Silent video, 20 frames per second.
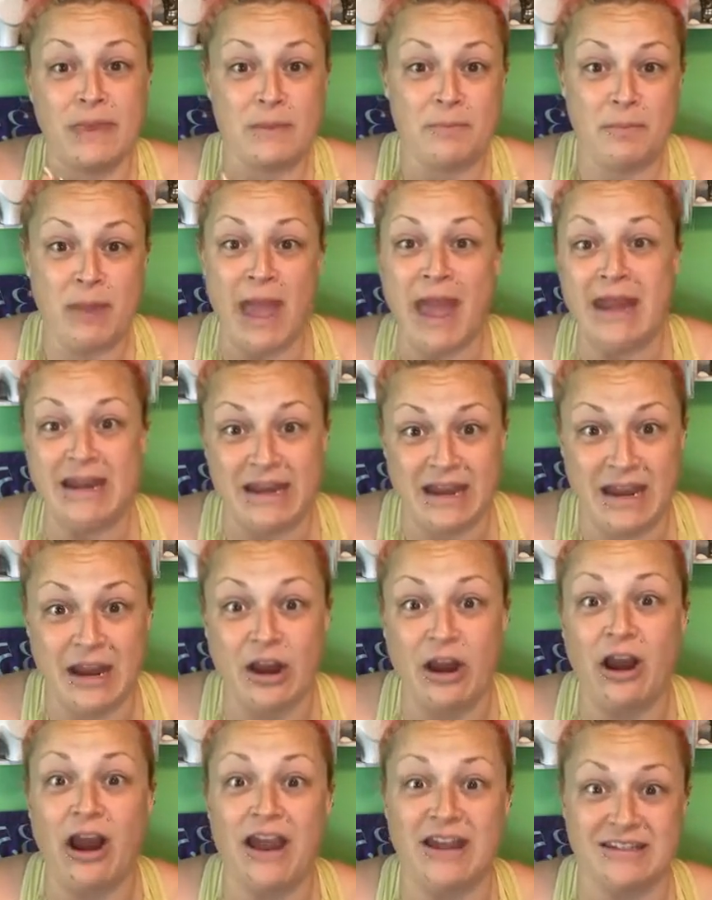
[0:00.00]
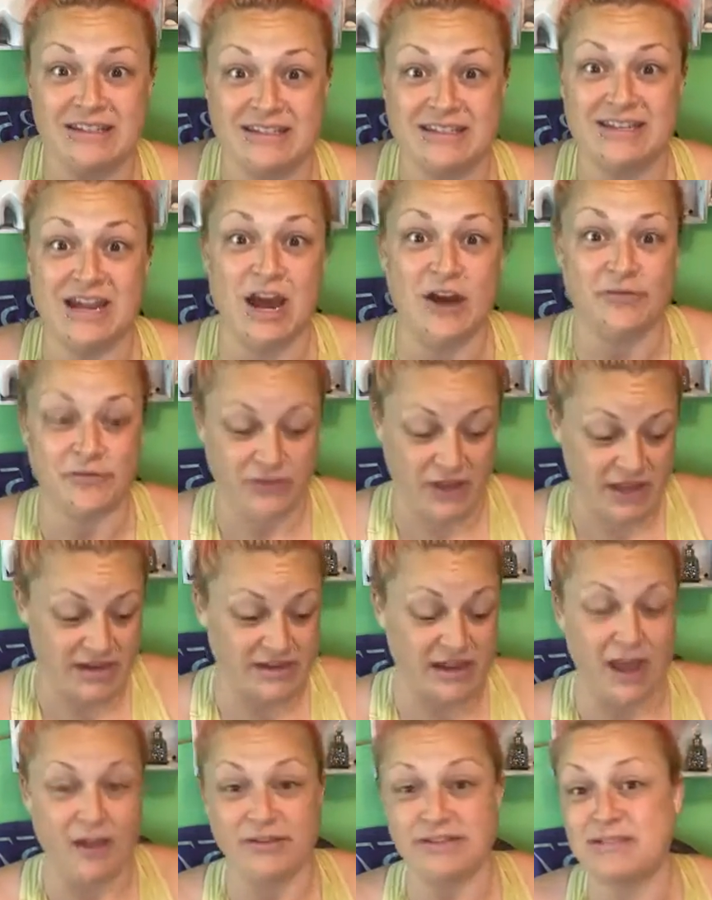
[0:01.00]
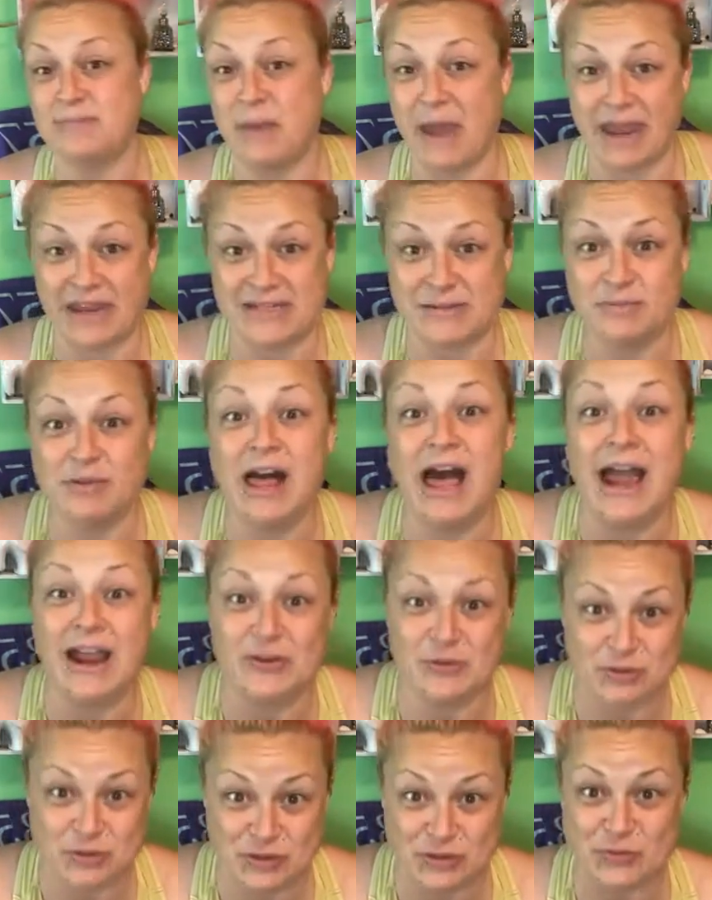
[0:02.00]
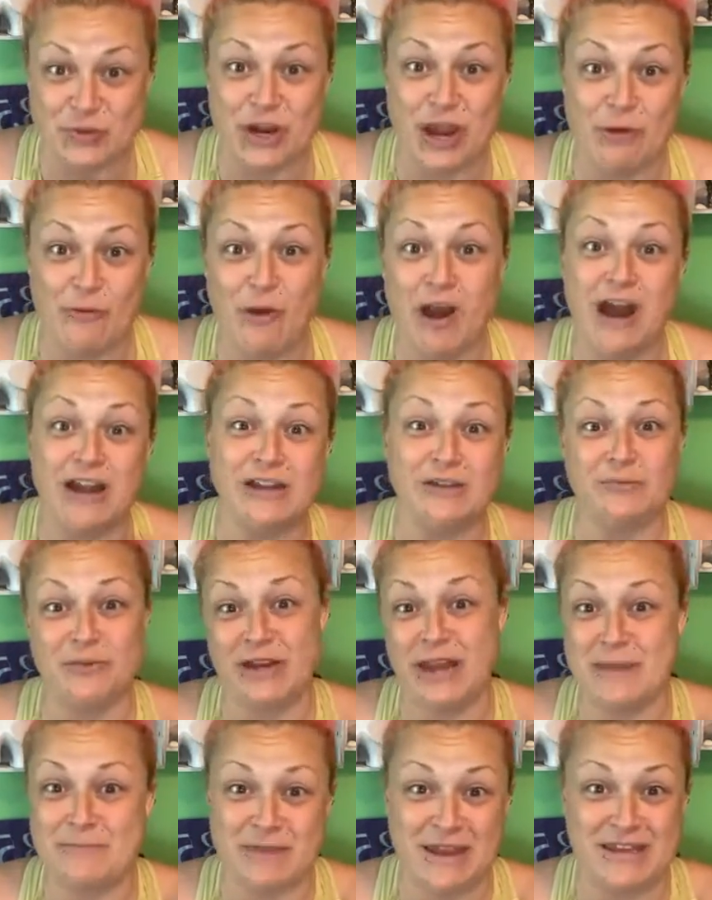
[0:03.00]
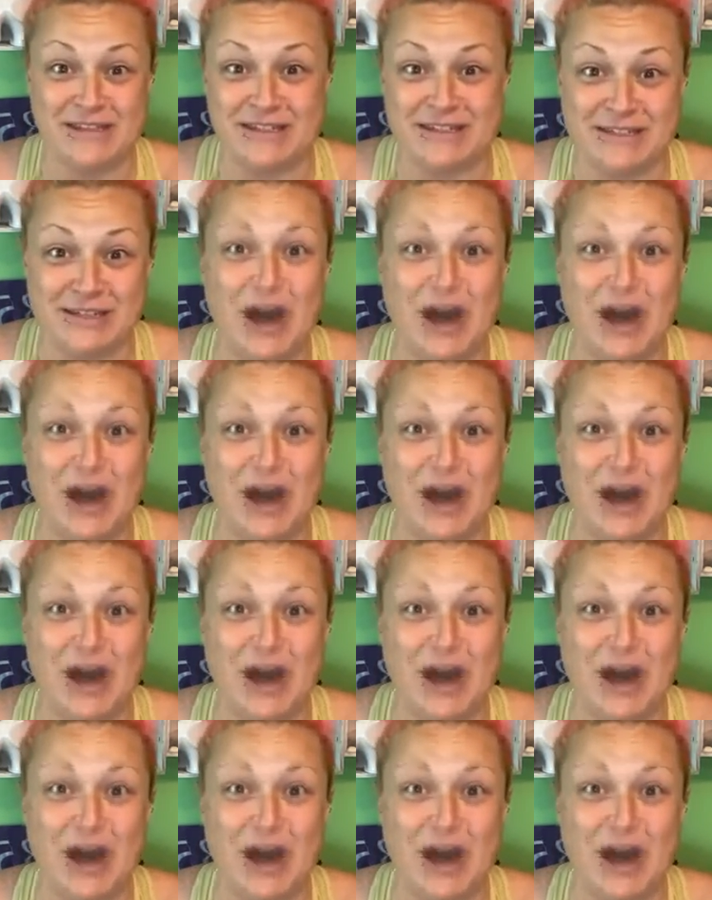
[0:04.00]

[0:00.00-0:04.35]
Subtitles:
pet hair and stuff, and now it's back to black, which is what I wanted when I made this